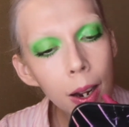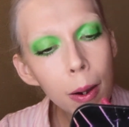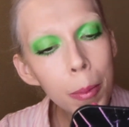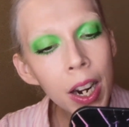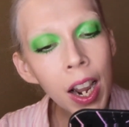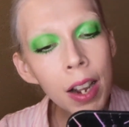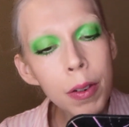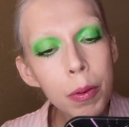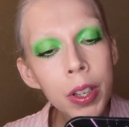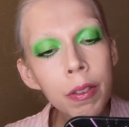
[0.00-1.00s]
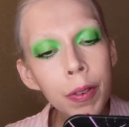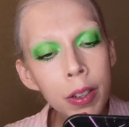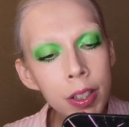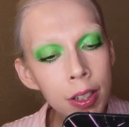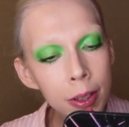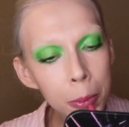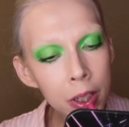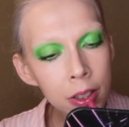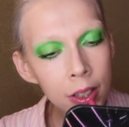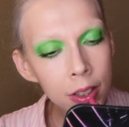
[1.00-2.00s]
But I haven't really felt it as much
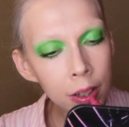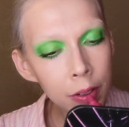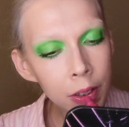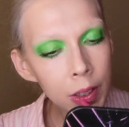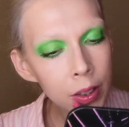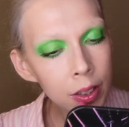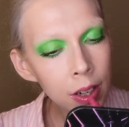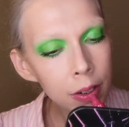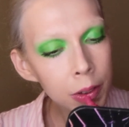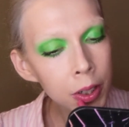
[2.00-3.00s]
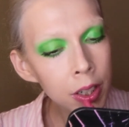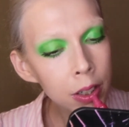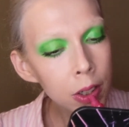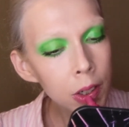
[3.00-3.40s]
since I've used it. It's kind of strange.